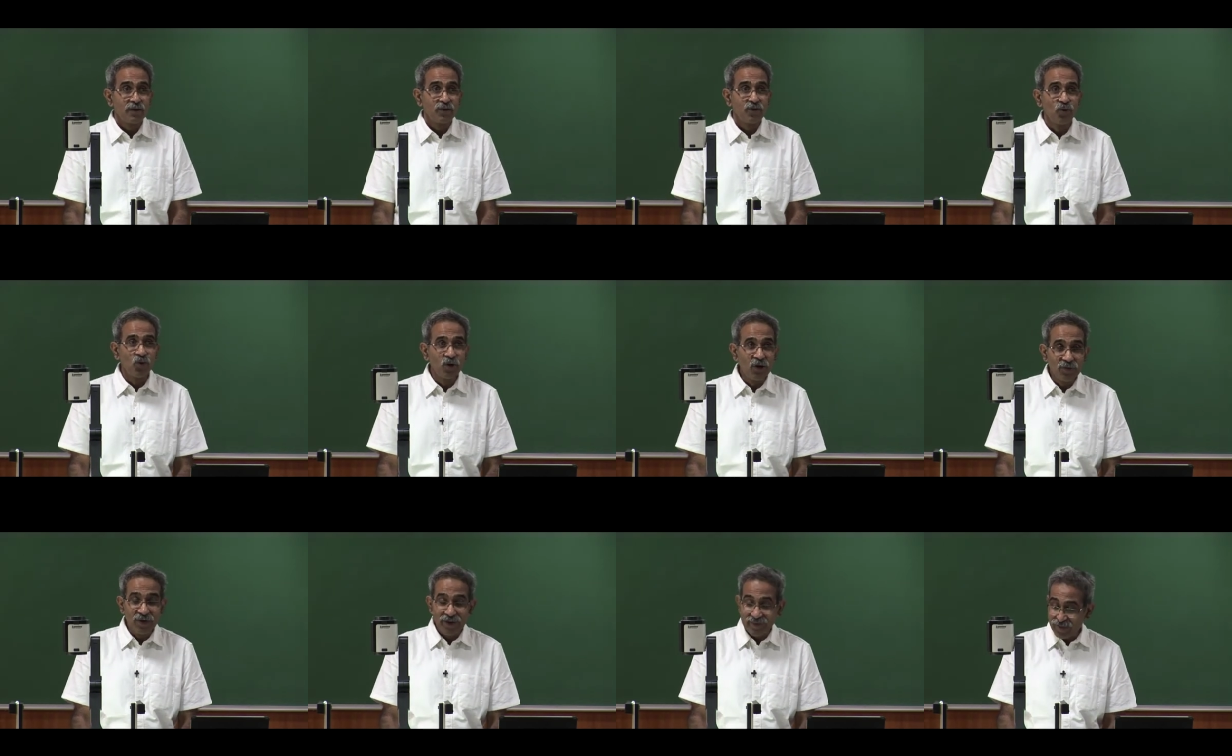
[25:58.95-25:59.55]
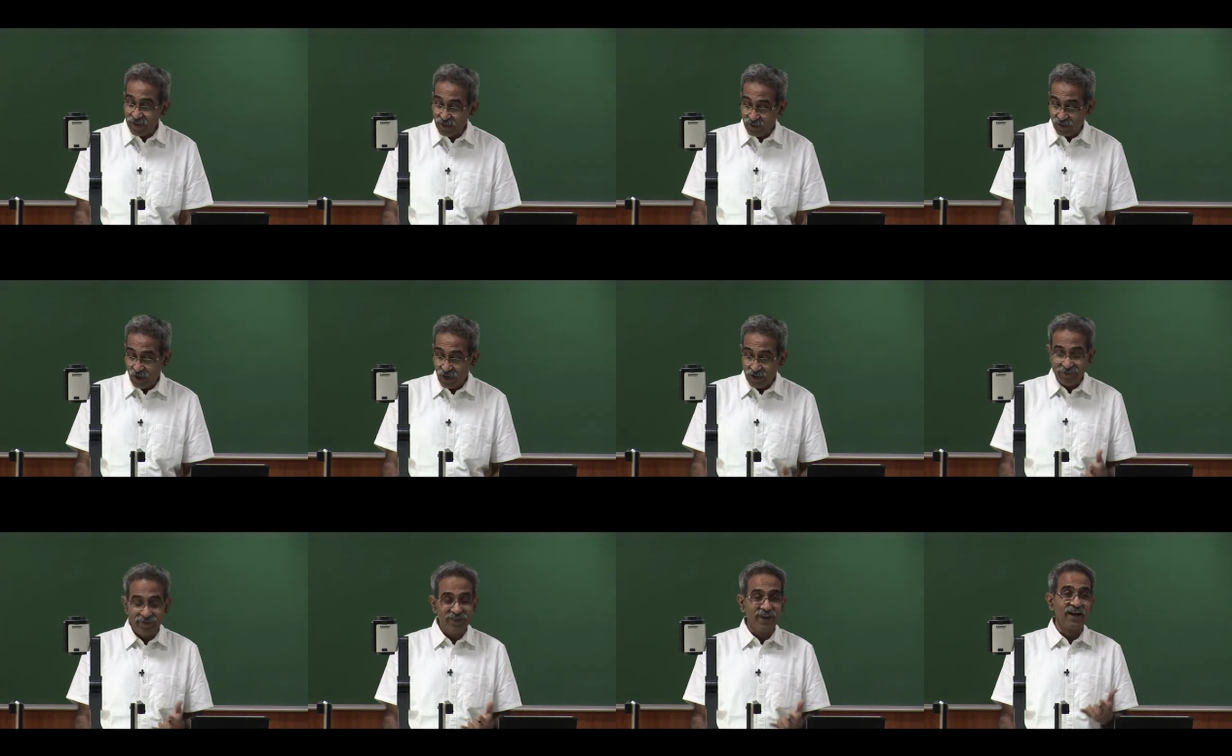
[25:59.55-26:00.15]
universal
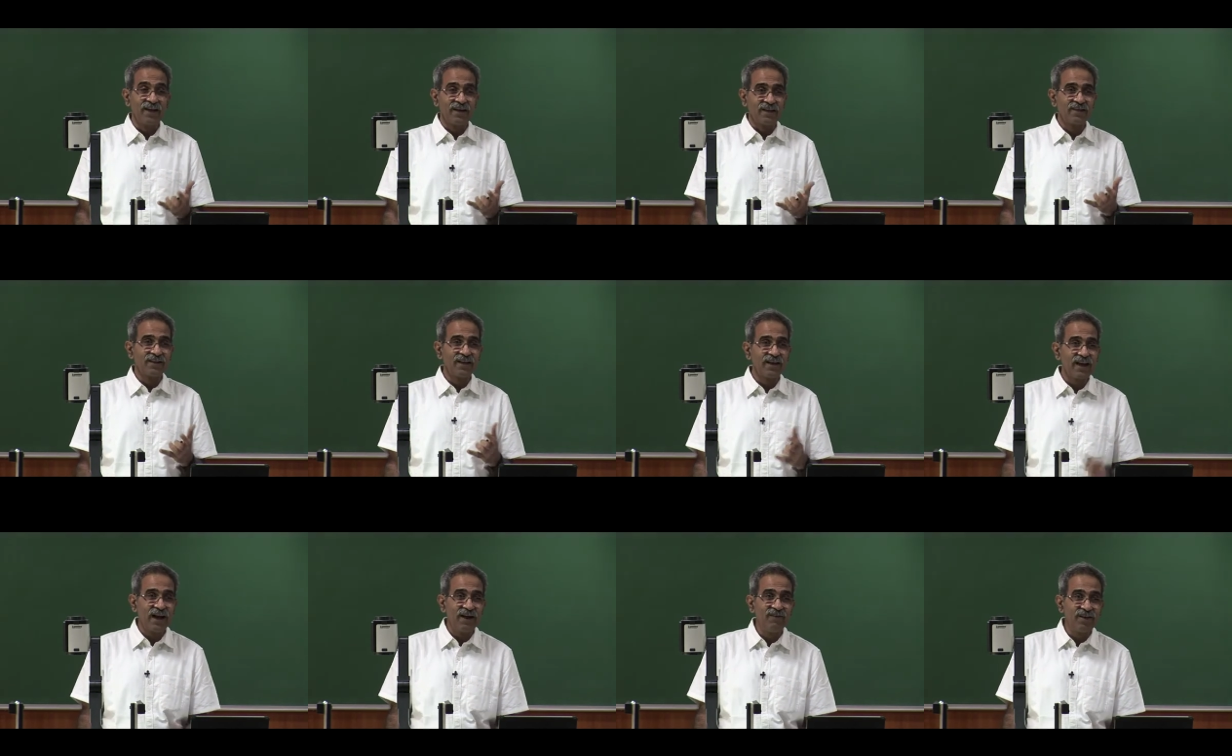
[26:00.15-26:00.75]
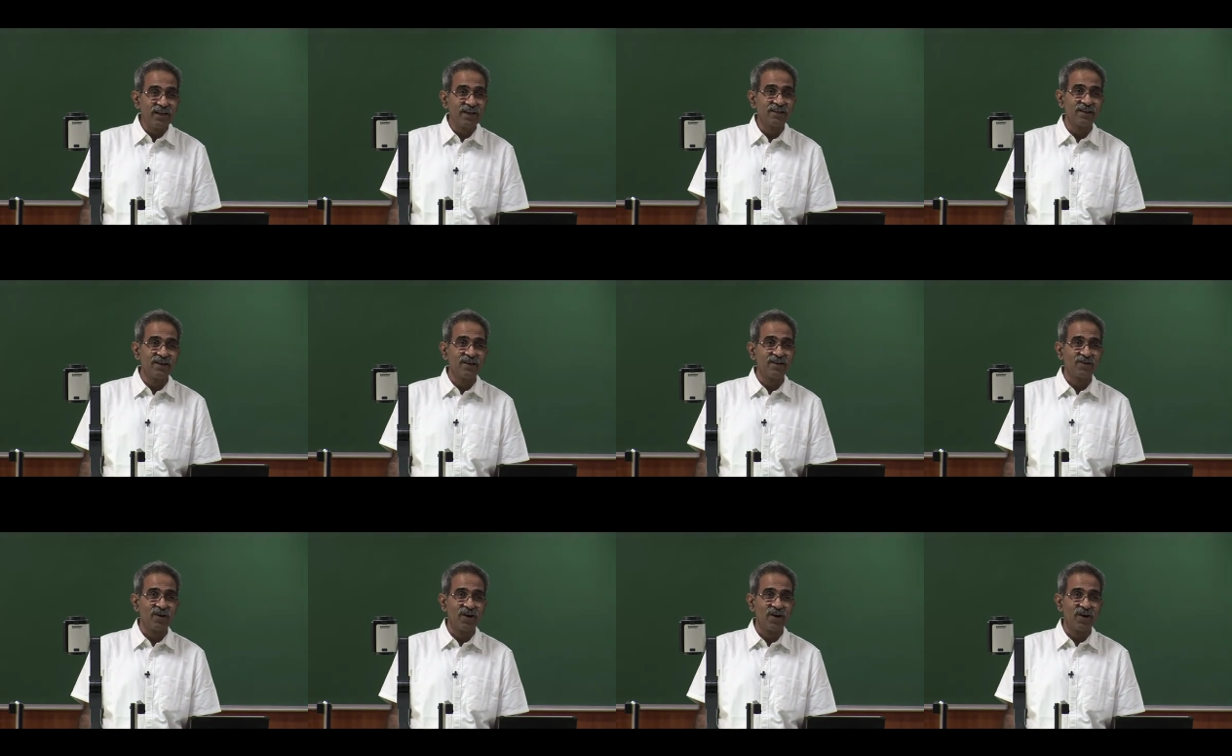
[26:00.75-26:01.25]
constant, the gravitational